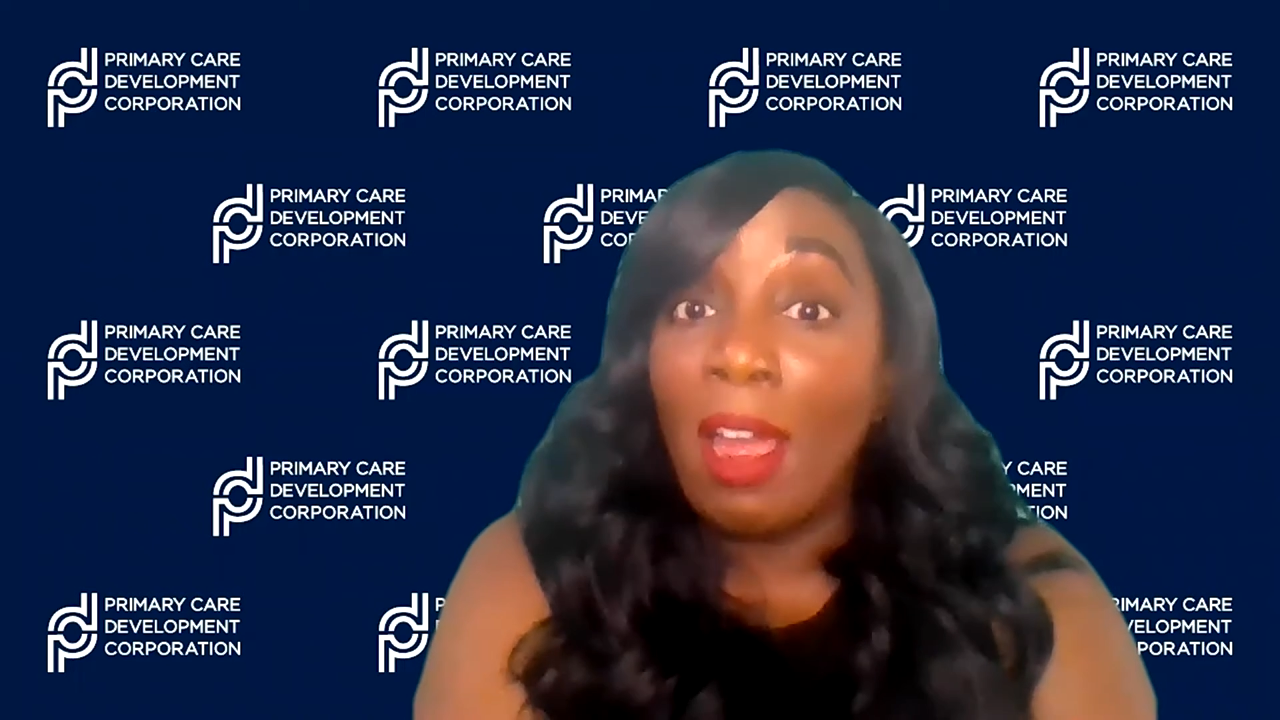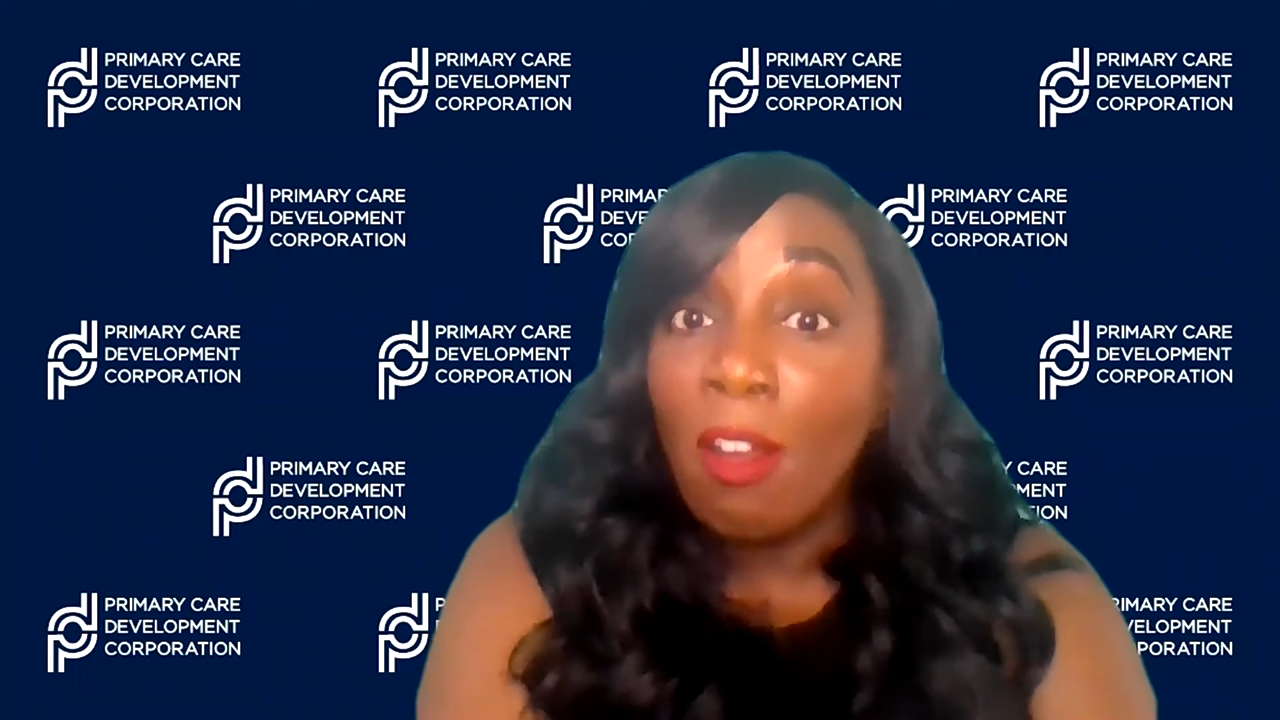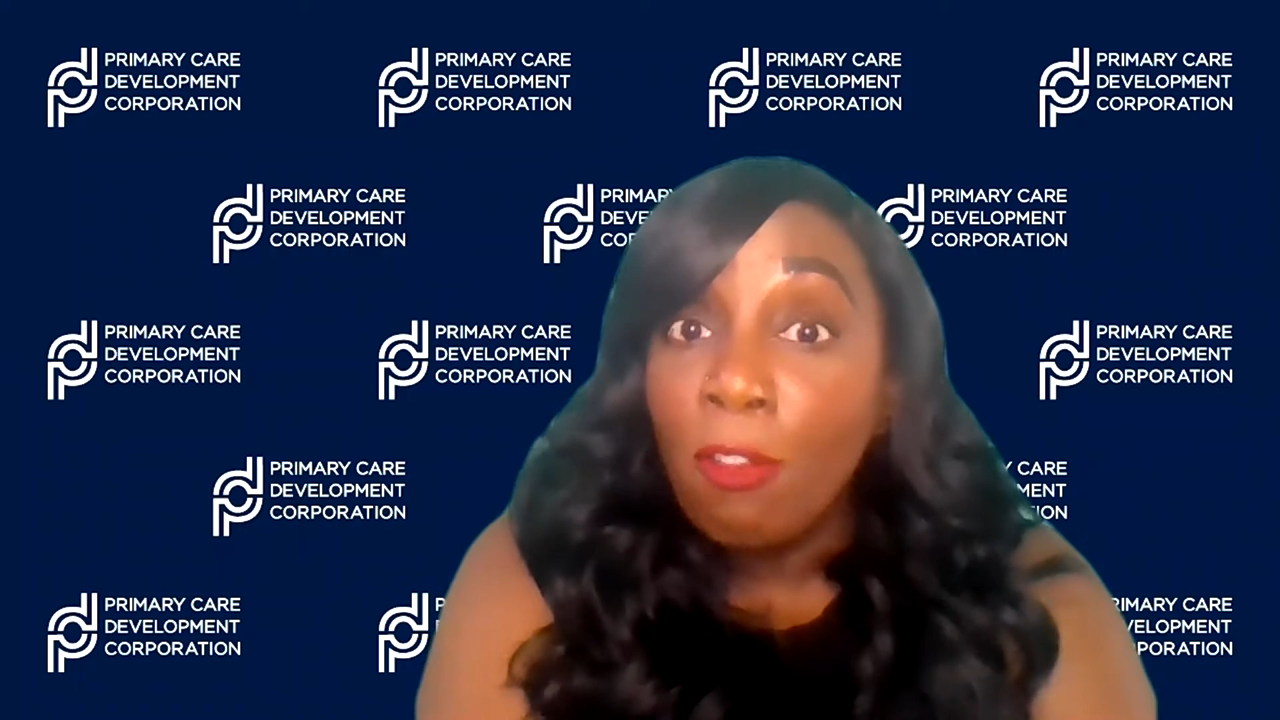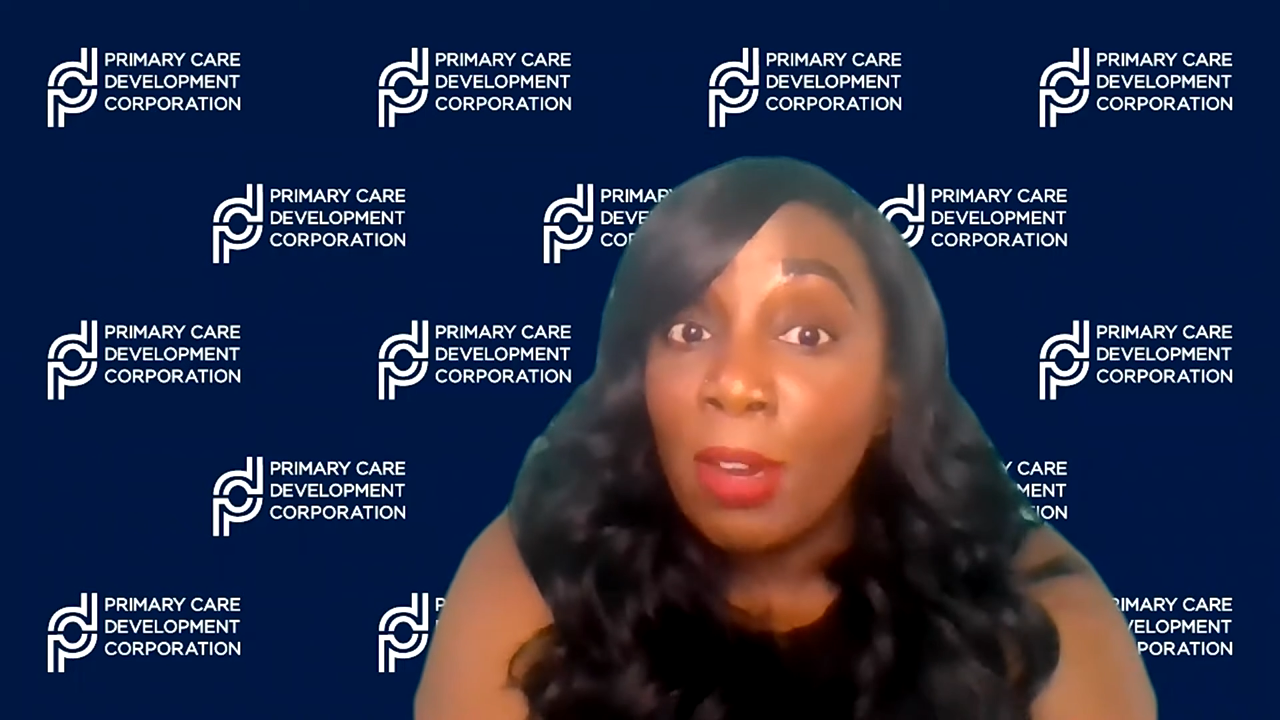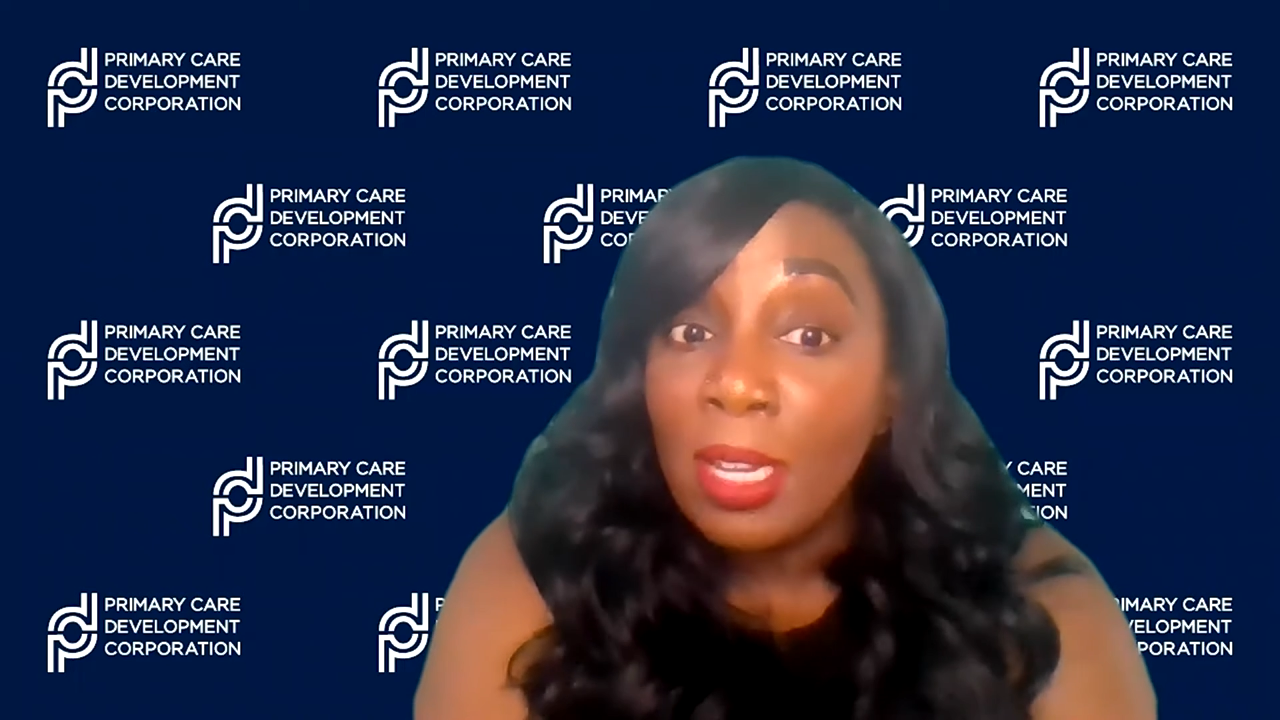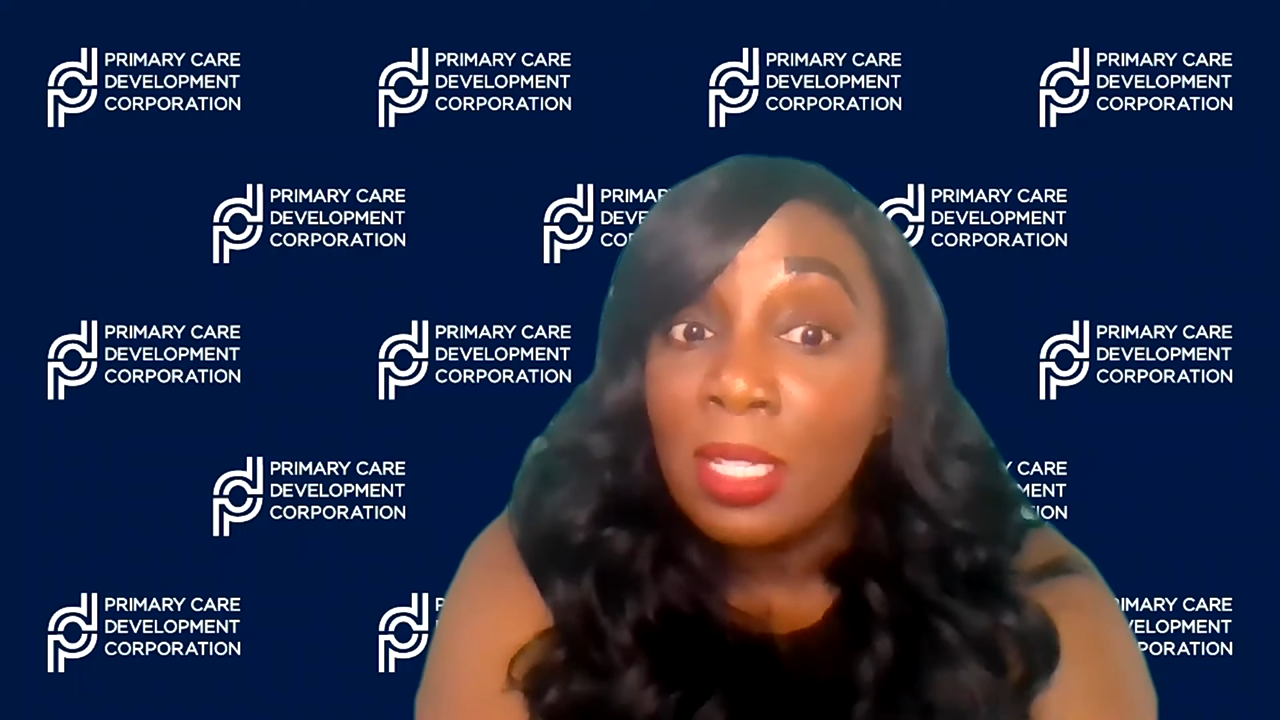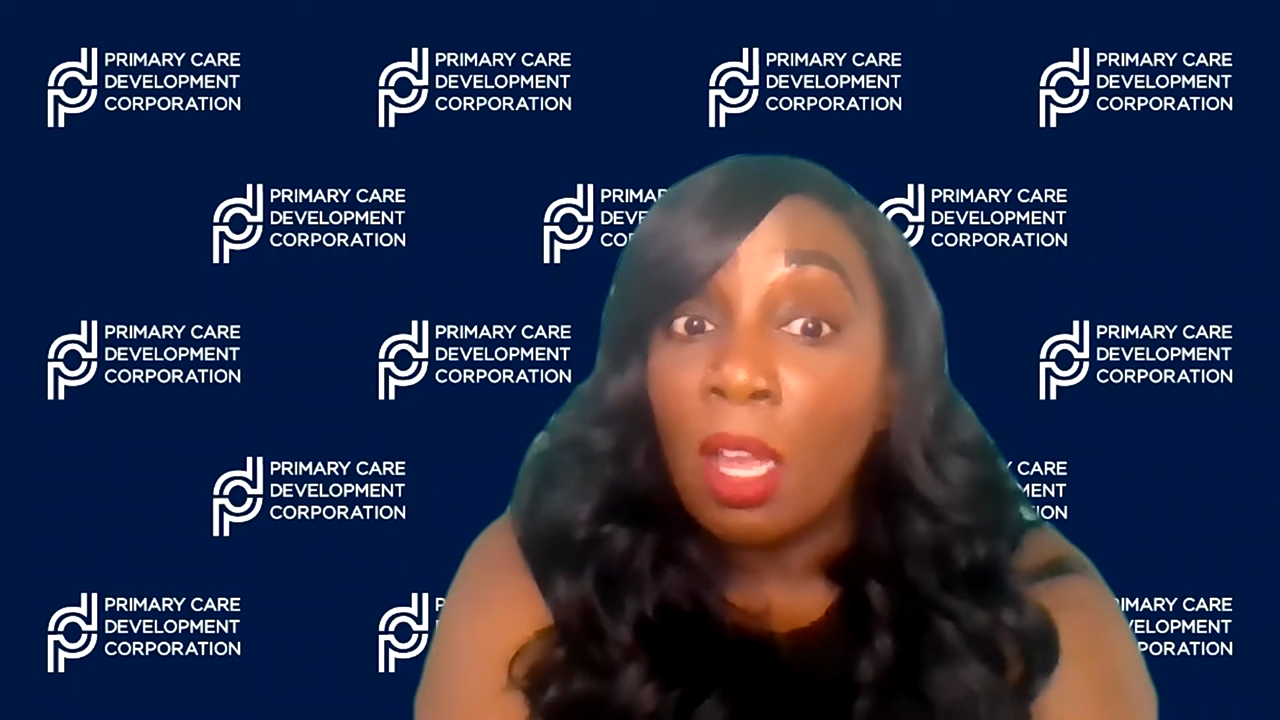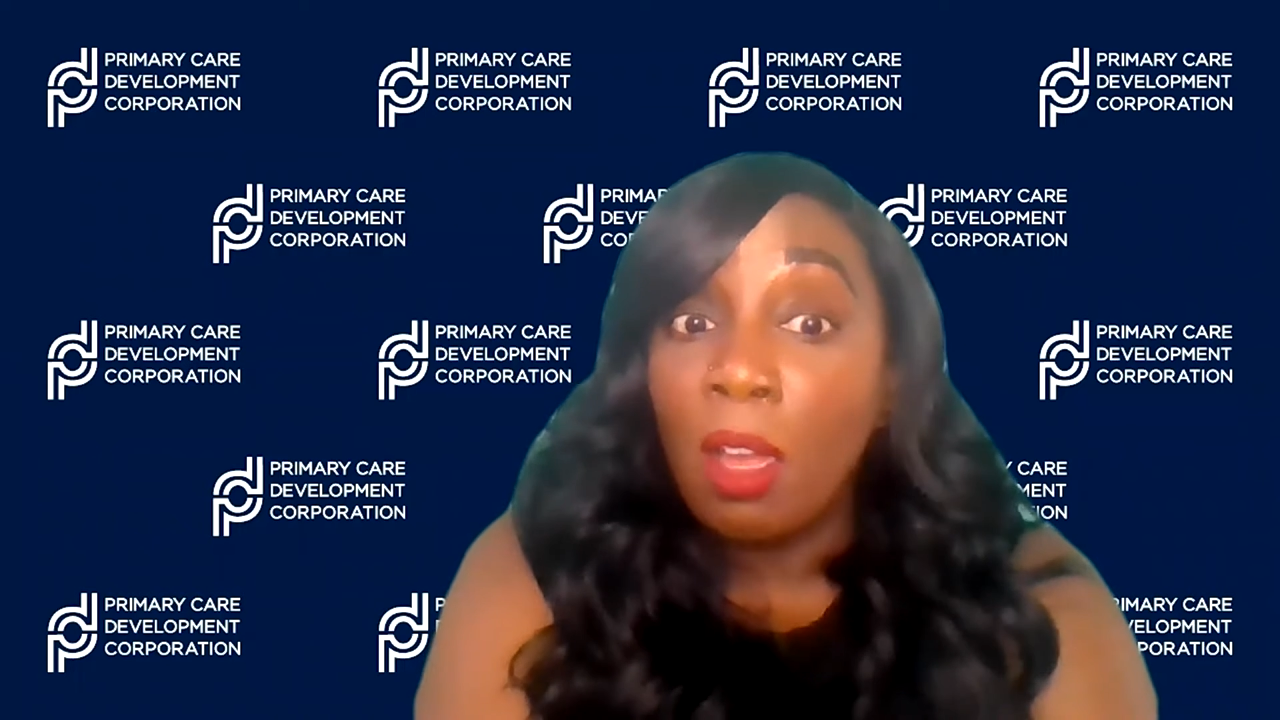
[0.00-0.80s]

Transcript: at risk